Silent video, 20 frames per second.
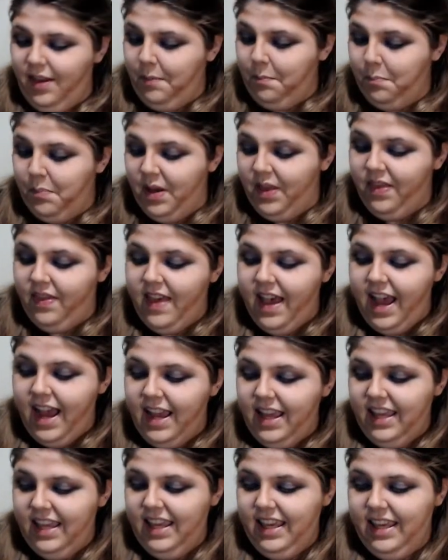But
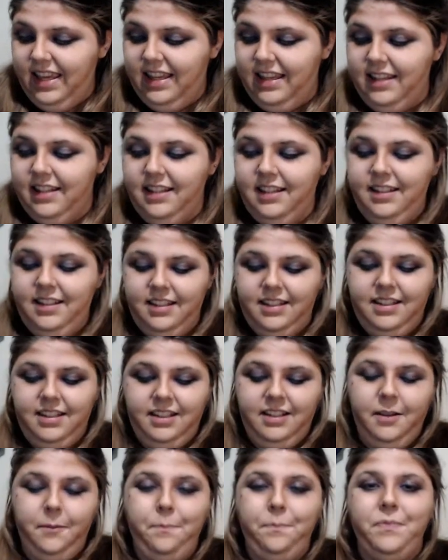that is
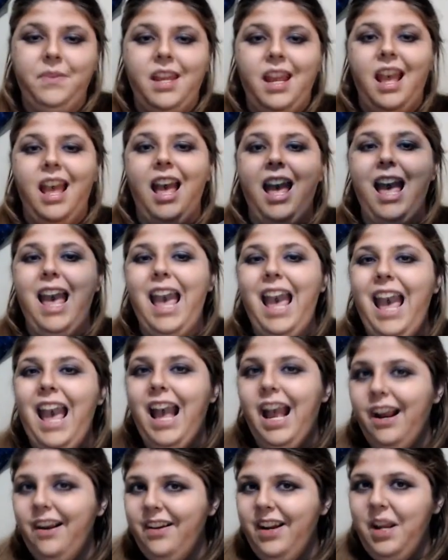
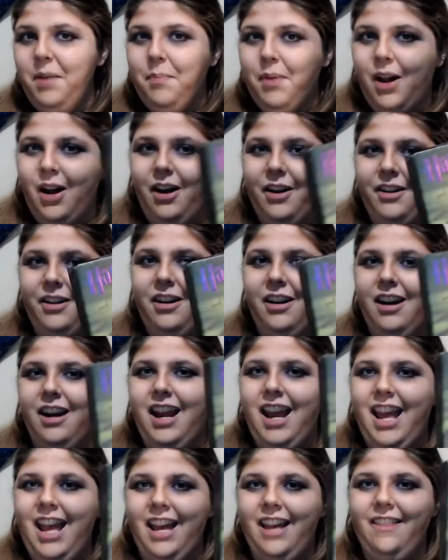Harry
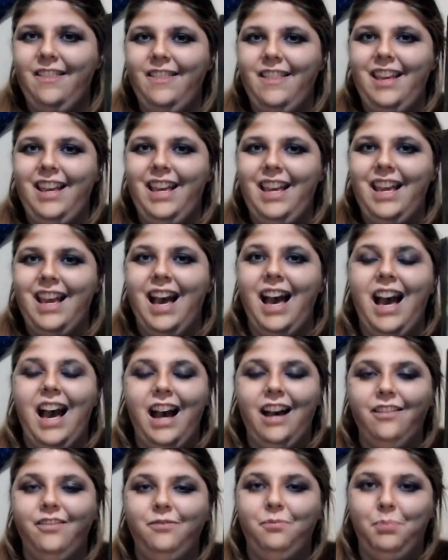Potter and the
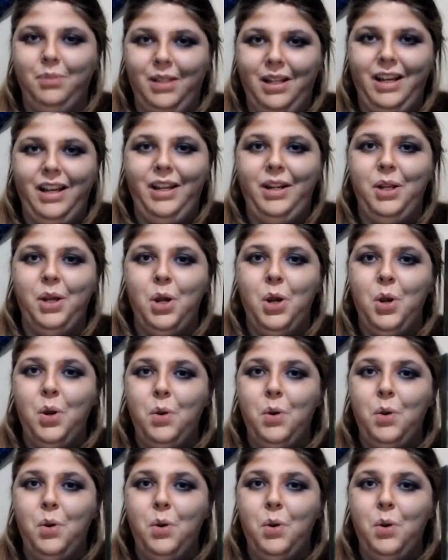Half-Blood